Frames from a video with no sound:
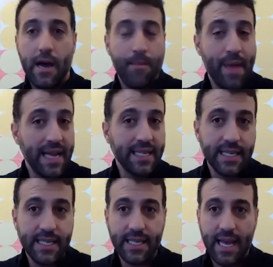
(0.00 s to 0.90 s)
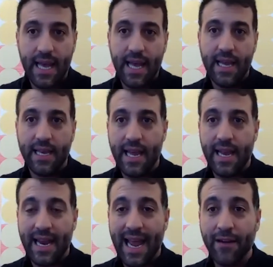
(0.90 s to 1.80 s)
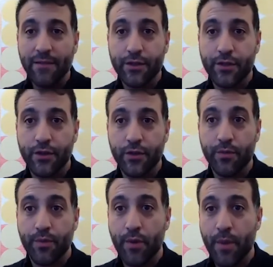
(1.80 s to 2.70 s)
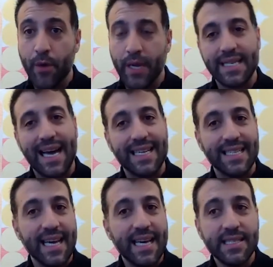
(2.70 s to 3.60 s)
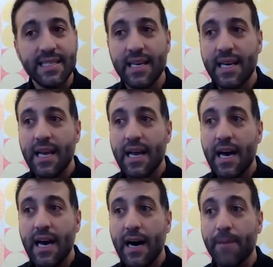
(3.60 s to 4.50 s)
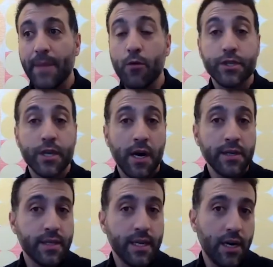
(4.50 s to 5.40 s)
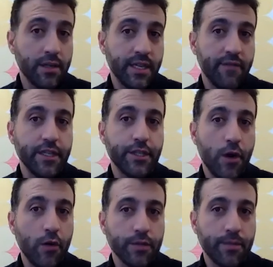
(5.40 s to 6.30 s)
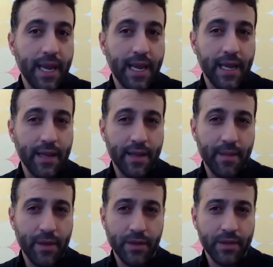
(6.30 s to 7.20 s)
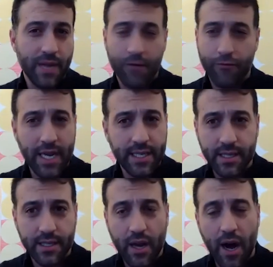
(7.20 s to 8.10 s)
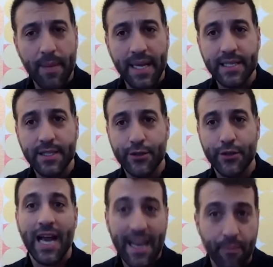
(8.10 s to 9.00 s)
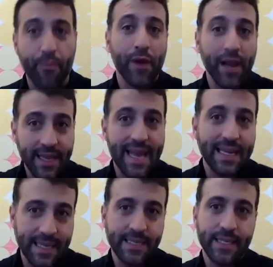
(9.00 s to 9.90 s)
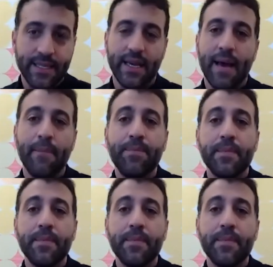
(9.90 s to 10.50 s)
pages and accounts to promote his ideas. He was constantly on TV shows making the most outrageous comments to kind of bring that attention to him.